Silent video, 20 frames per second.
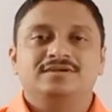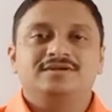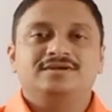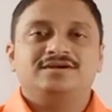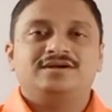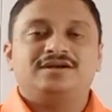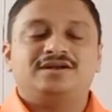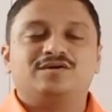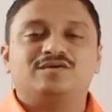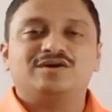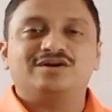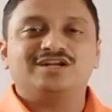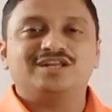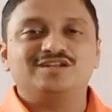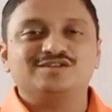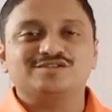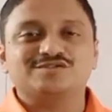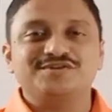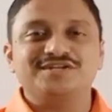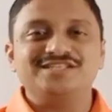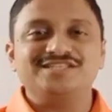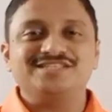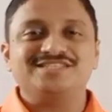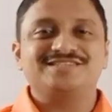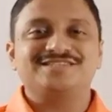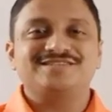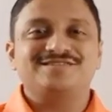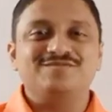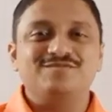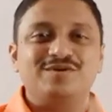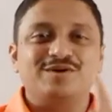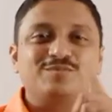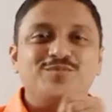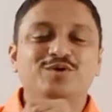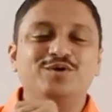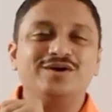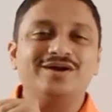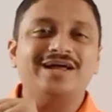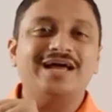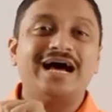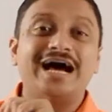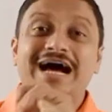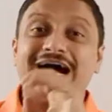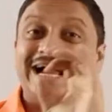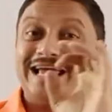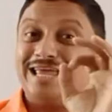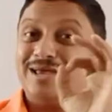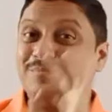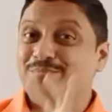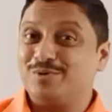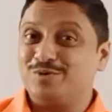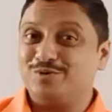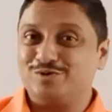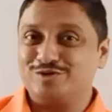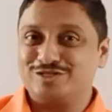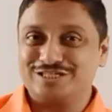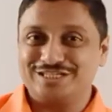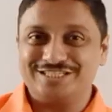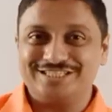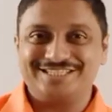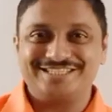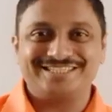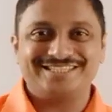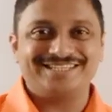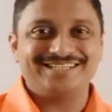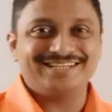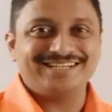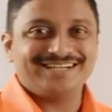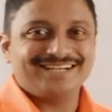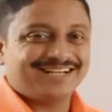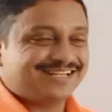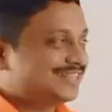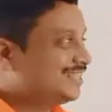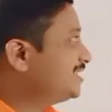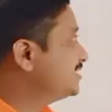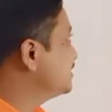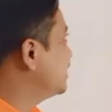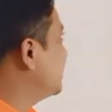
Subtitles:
Now continue students. One more IMP questions. These are